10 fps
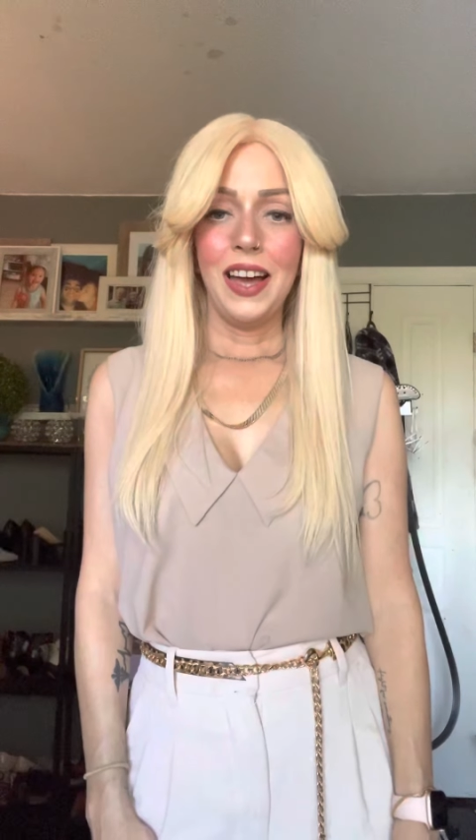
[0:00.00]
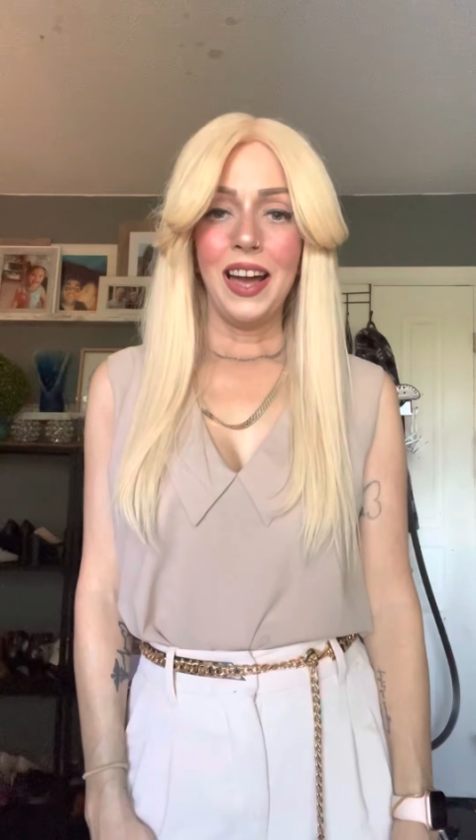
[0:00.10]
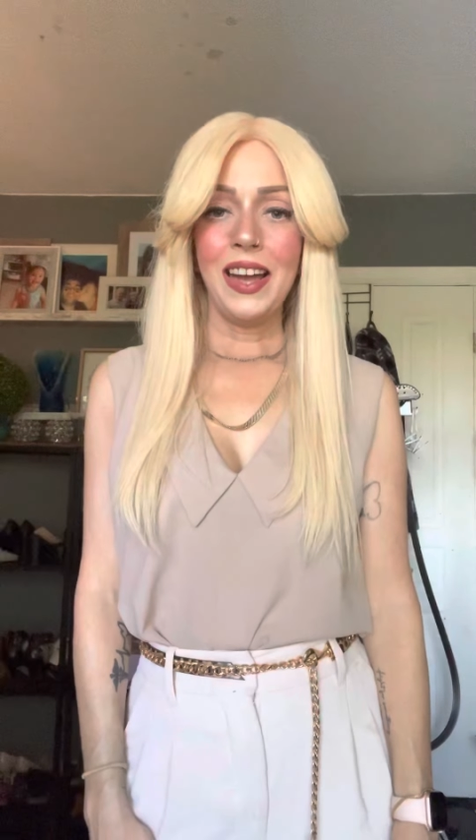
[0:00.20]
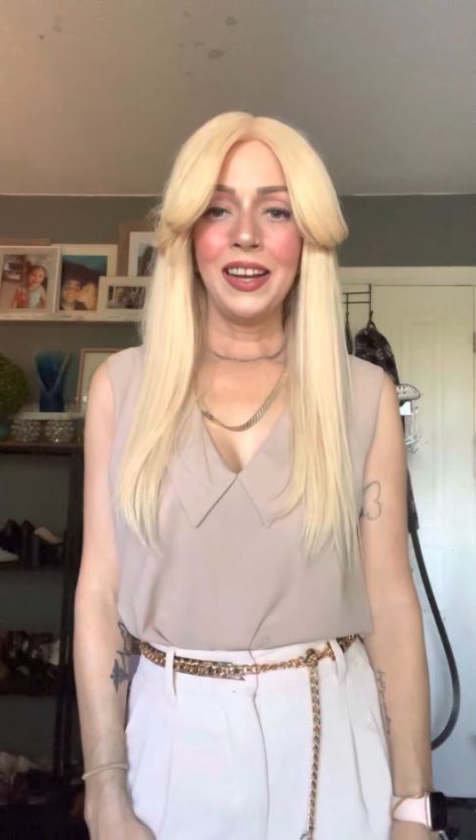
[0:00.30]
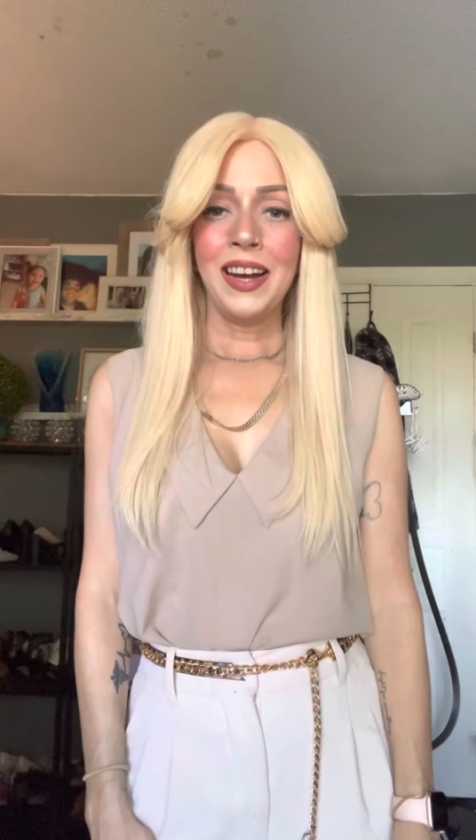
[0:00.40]

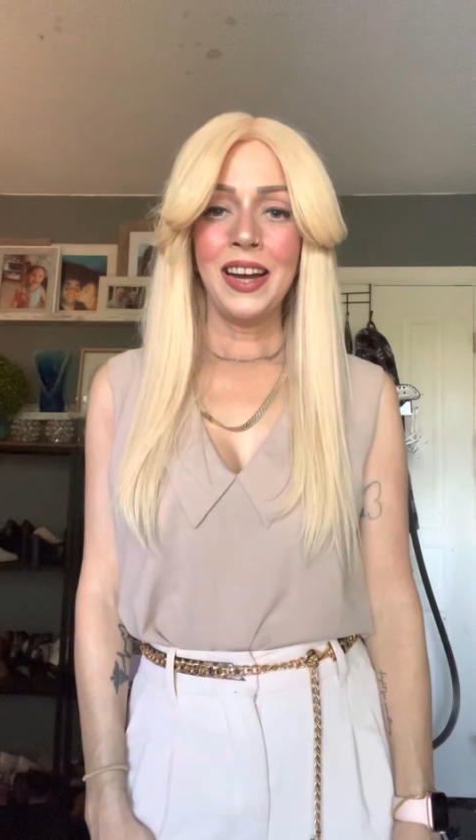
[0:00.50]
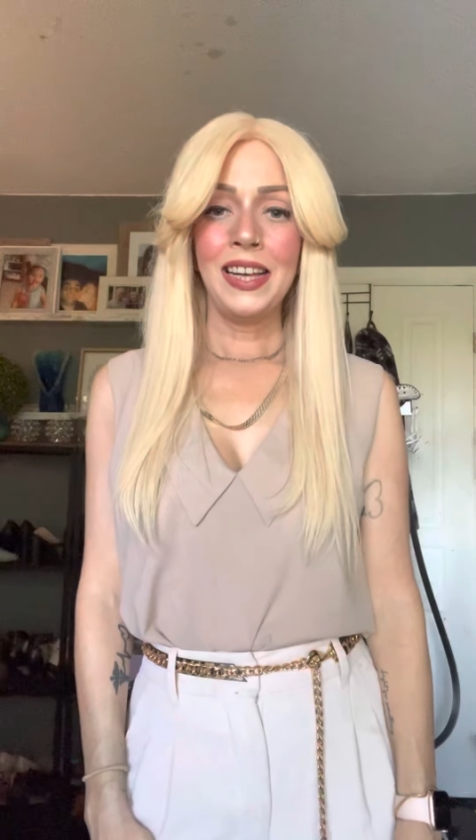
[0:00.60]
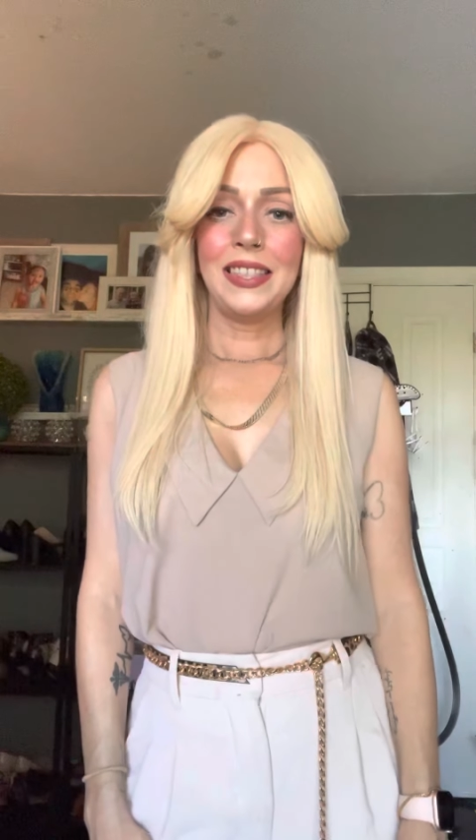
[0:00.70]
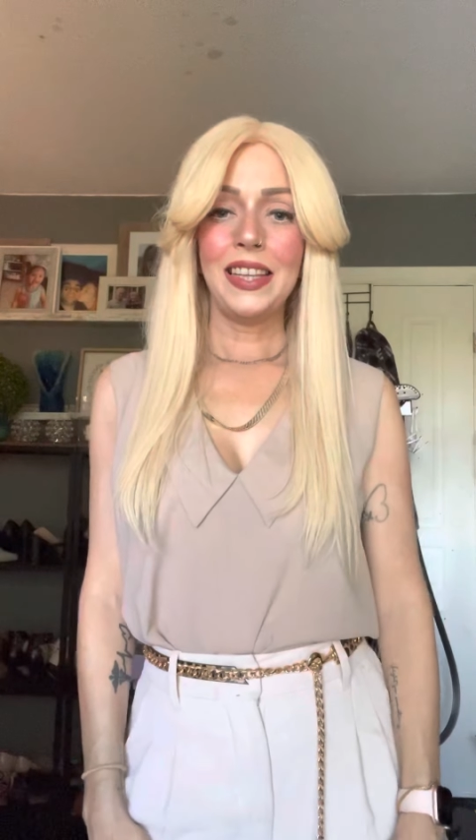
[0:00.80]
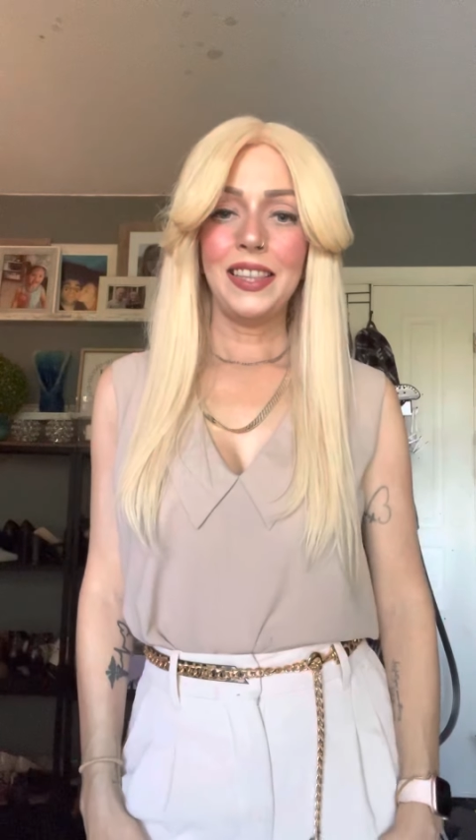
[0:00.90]
Hi
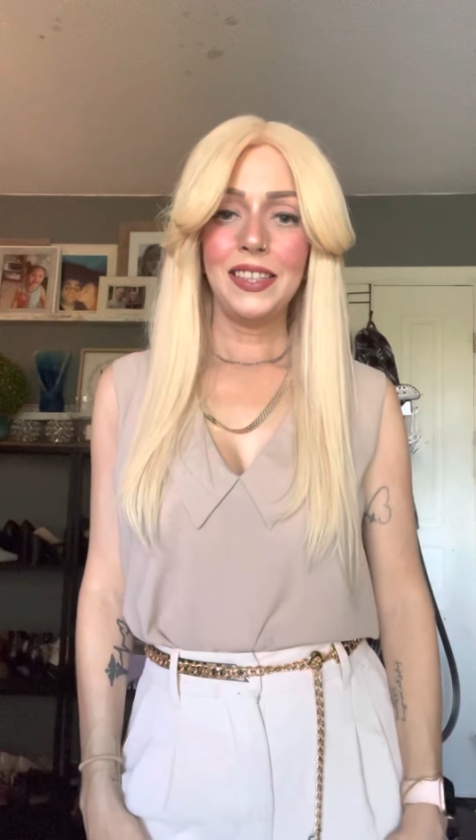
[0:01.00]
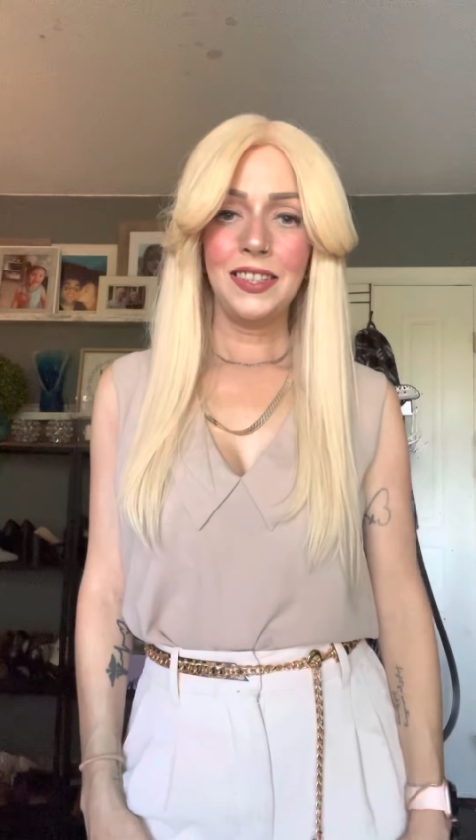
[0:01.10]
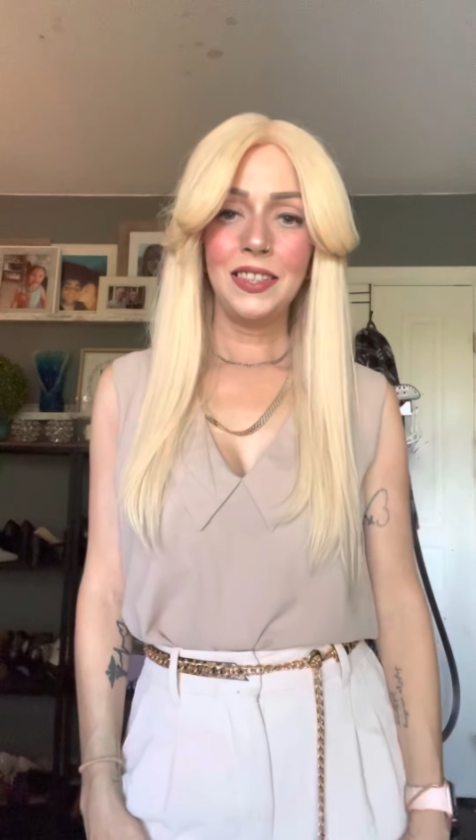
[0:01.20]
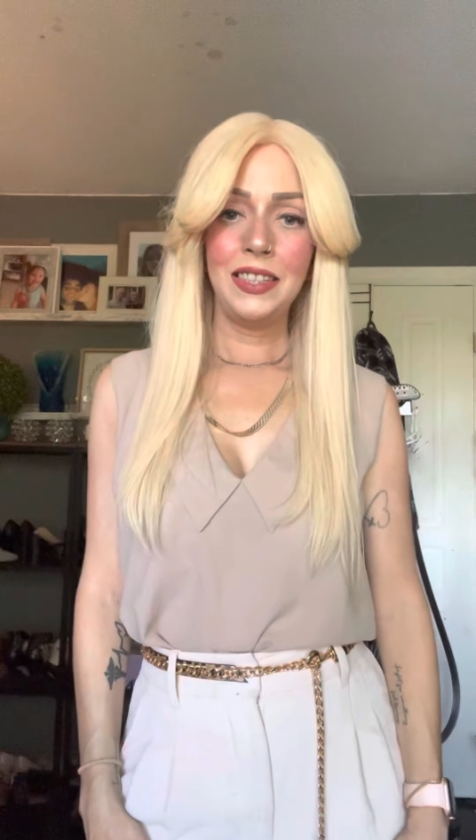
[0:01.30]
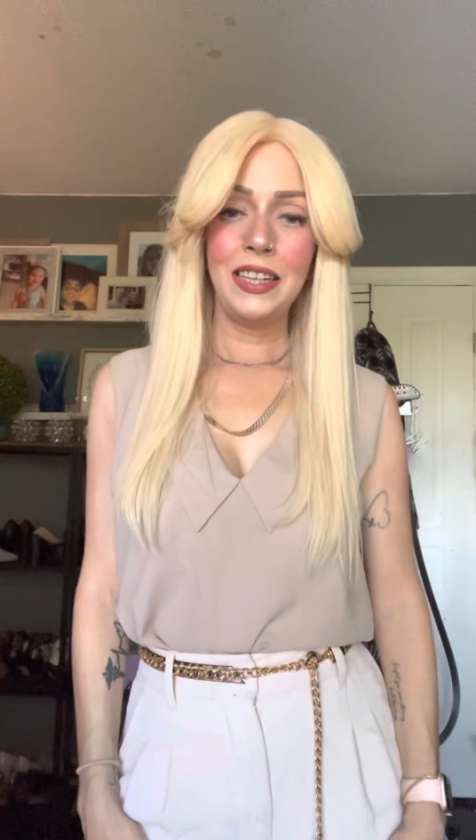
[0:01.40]
guys, this
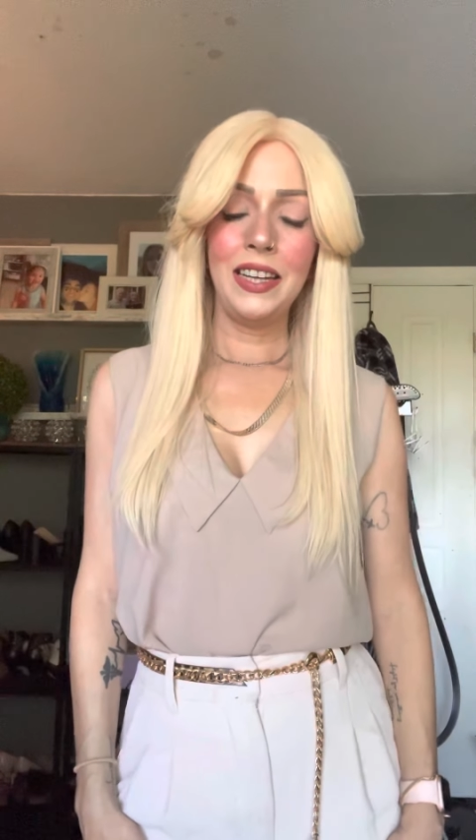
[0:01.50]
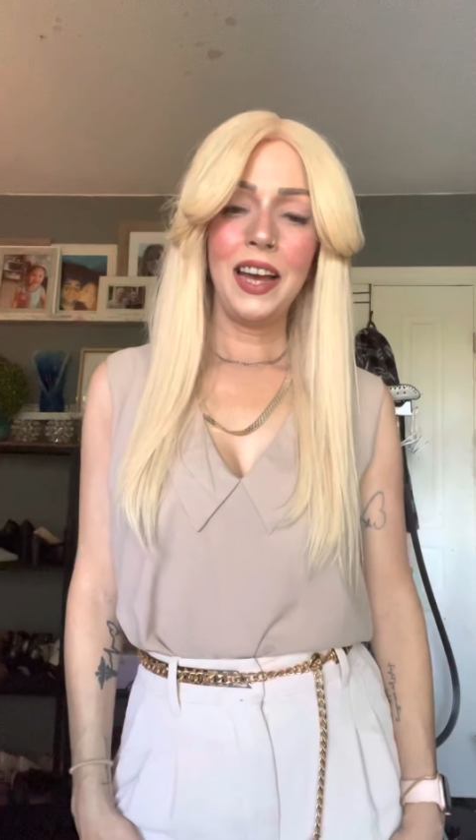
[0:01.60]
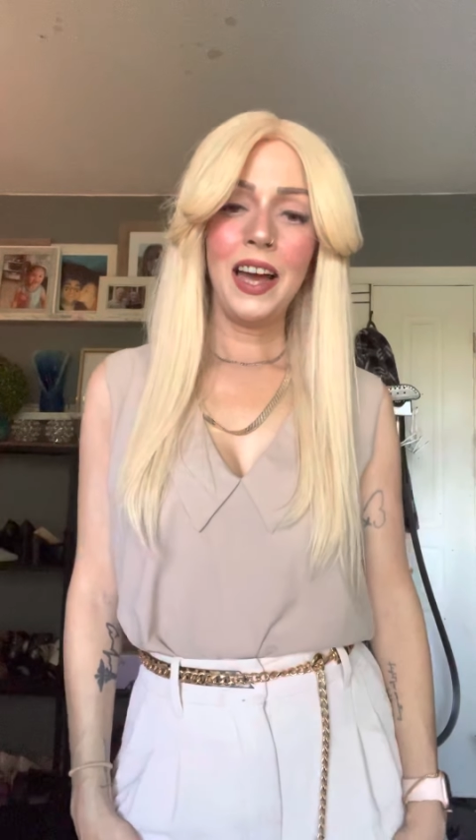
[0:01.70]
is Dee.